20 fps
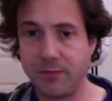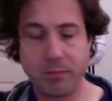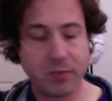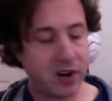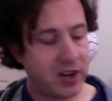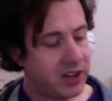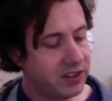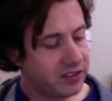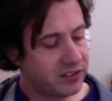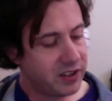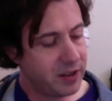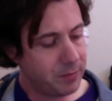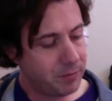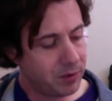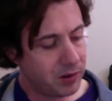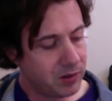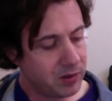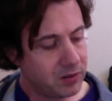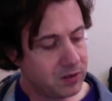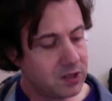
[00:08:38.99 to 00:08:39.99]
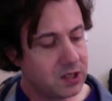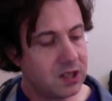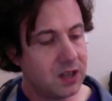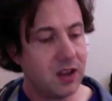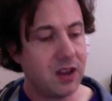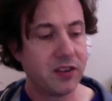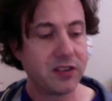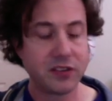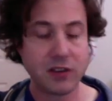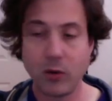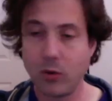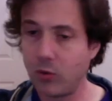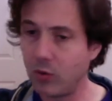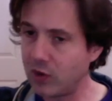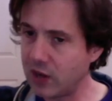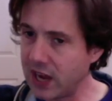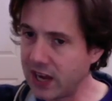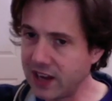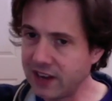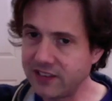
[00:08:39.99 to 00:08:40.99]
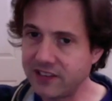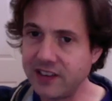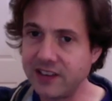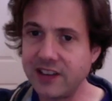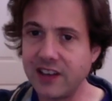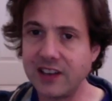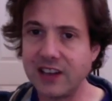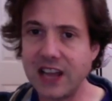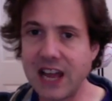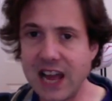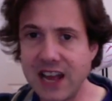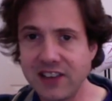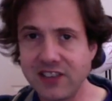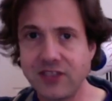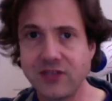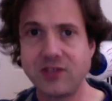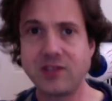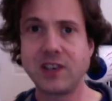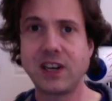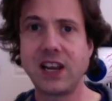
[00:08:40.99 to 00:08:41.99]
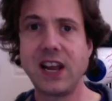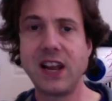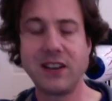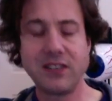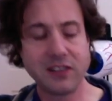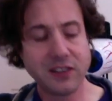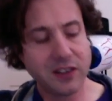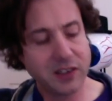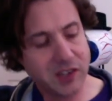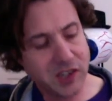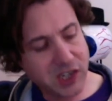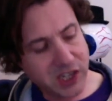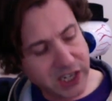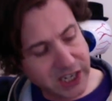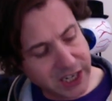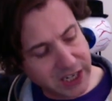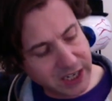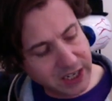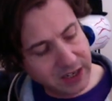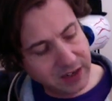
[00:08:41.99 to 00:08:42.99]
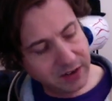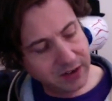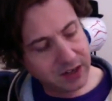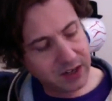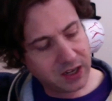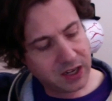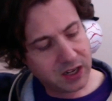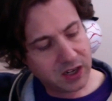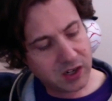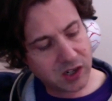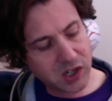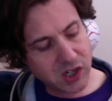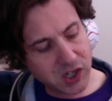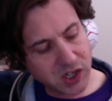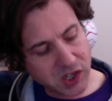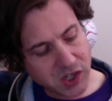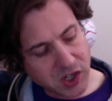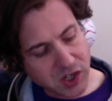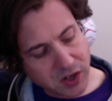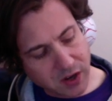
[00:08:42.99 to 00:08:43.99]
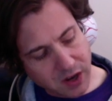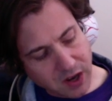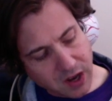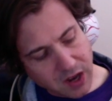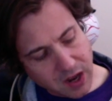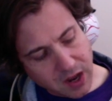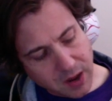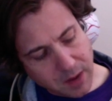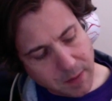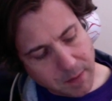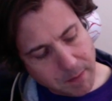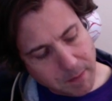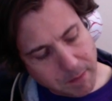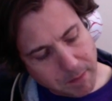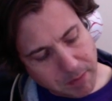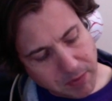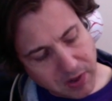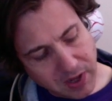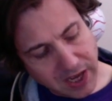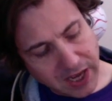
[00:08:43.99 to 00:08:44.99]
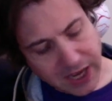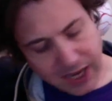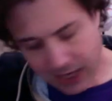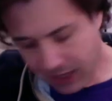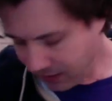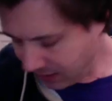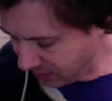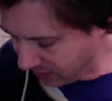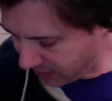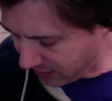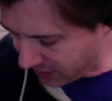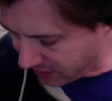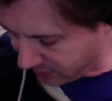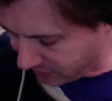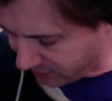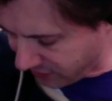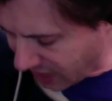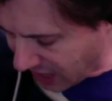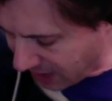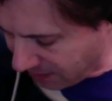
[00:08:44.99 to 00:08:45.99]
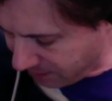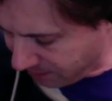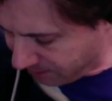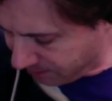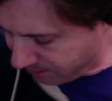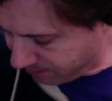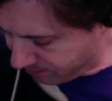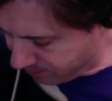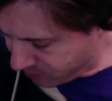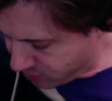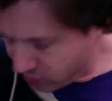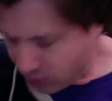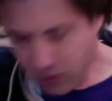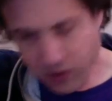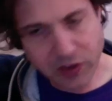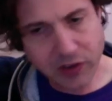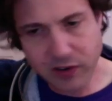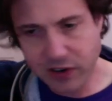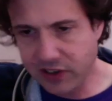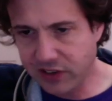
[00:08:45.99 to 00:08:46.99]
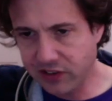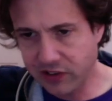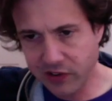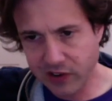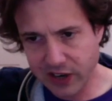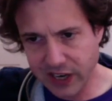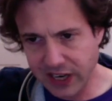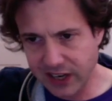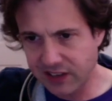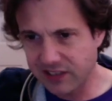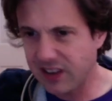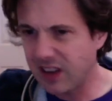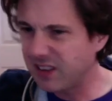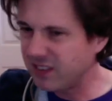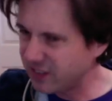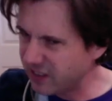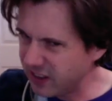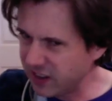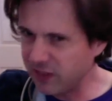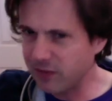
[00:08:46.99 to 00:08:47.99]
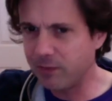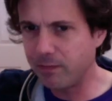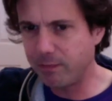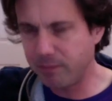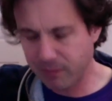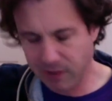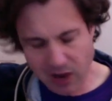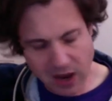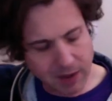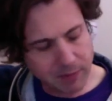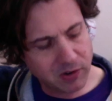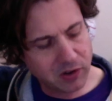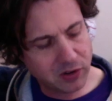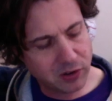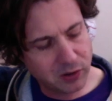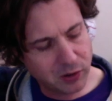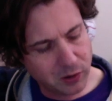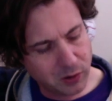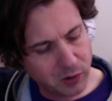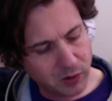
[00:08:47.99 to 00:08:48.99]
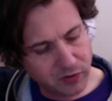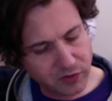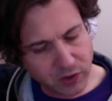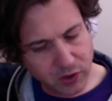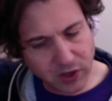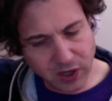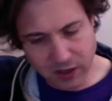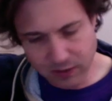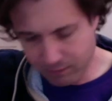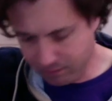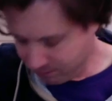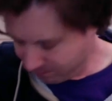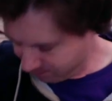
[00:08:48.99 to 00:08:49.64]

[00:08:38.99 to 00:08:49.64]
Pretty simple. So like I said, the last 4 counts of the G, you're just playing the top 2 or 3 strings. I'd say the top 2 if you can